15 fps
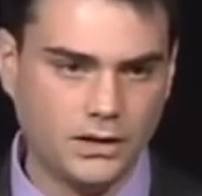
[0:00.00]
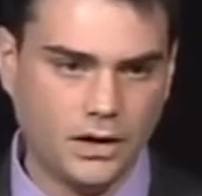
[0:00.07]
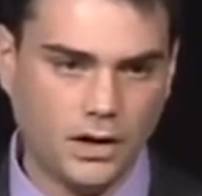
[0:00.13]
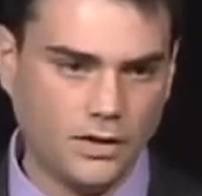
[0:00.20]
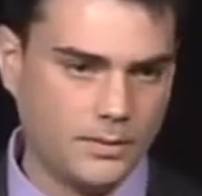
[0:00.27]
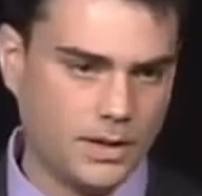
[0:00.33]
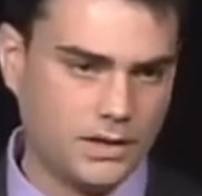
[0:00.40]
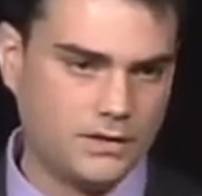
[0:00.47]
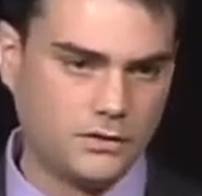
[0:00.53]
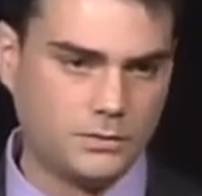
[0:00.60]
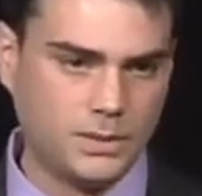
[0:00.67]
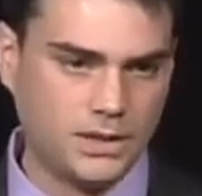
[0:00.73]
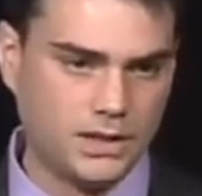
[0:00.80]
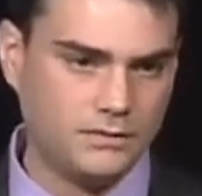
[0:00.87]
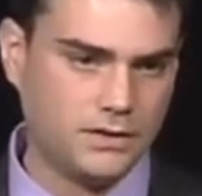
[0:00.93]
all the money that's
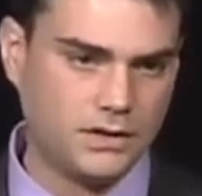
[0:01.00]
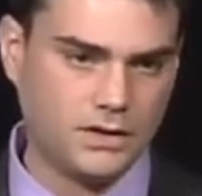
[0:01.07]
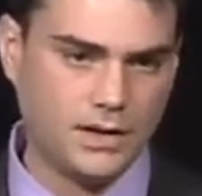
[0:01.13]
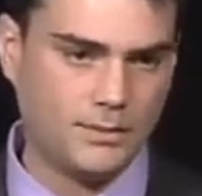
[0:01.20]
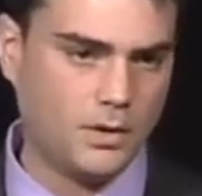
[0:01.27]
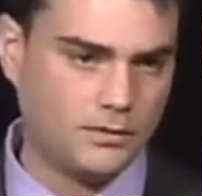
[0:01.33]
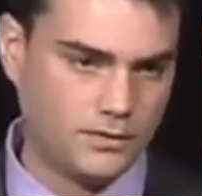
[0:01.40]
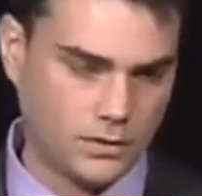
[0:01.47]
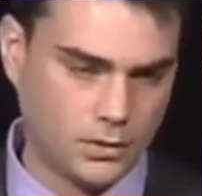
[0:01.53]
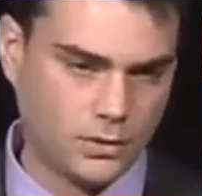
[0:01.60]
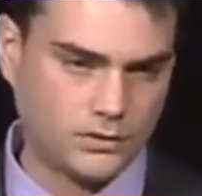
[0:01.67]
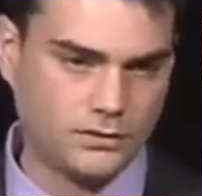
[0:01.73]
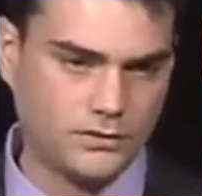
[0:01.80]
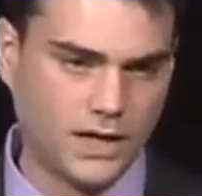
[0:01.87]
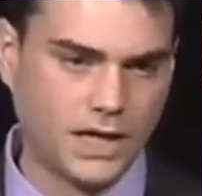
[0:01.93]
been given to them over the
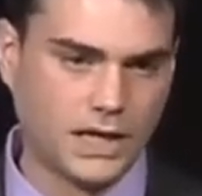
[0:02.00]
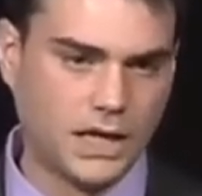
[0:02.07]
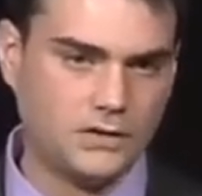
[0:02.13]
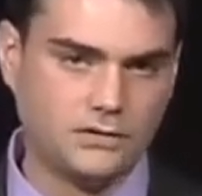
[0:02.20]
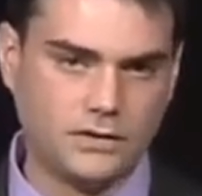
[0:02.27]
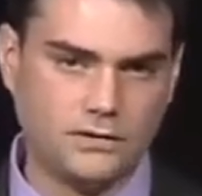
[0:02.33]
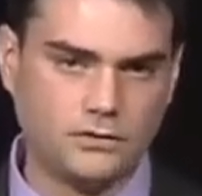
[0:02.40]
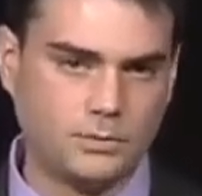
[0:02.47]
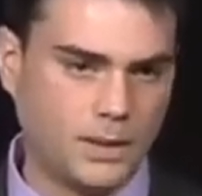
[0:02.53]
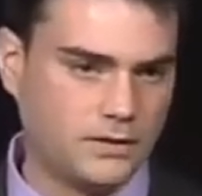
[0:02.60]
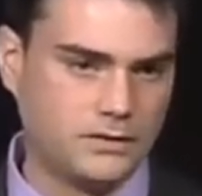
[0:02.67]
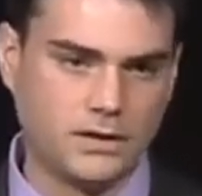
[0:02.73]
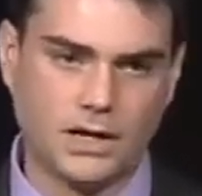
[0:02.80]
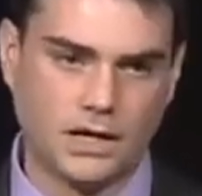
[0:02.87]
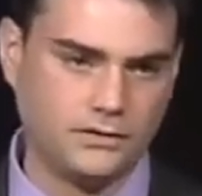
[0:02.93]
course of decades, and they've
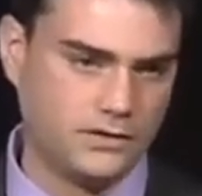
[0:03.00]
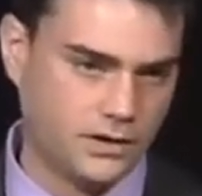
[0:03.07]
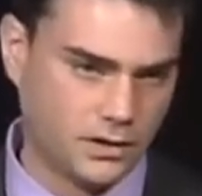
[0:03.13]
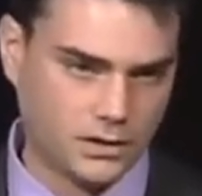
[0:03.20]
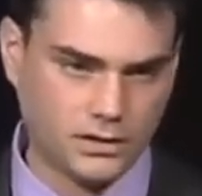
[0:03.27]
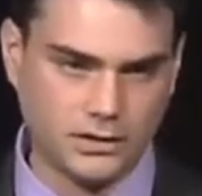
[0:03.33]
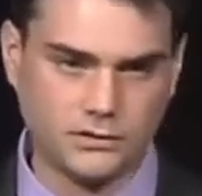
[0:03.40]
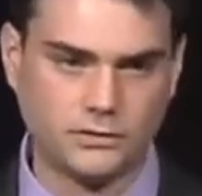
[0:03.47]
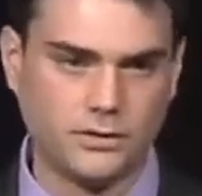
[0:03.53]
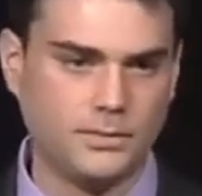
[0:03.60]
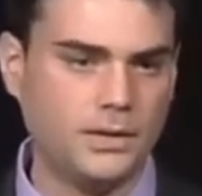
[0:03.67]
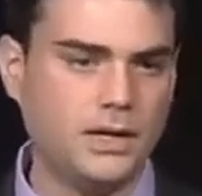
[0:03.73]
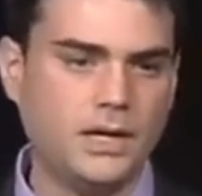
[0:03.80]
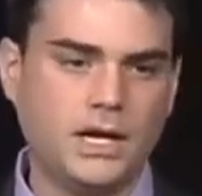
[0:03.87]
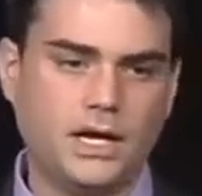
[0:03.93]
spent it on terrorism,